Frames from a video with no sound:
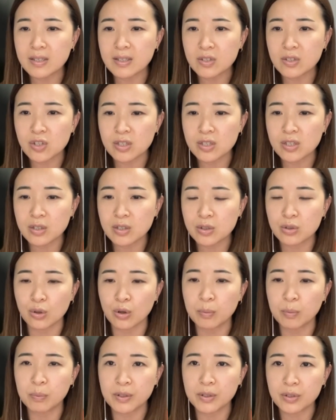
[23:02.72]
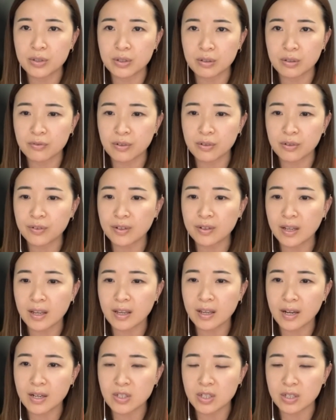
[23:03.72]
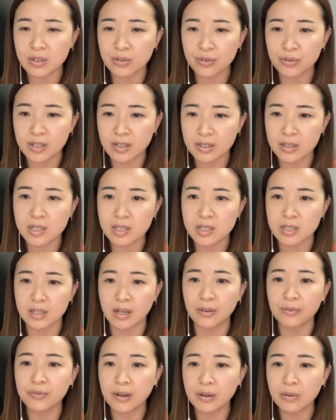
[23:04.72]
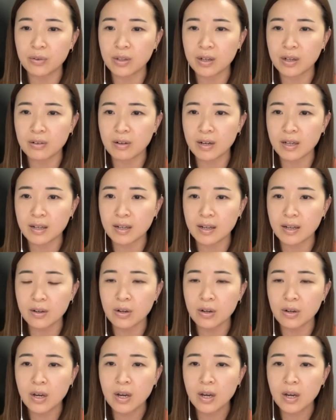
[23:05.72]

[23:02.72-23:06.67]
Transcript: it's just a surplus of different AI generated stuff out there right now.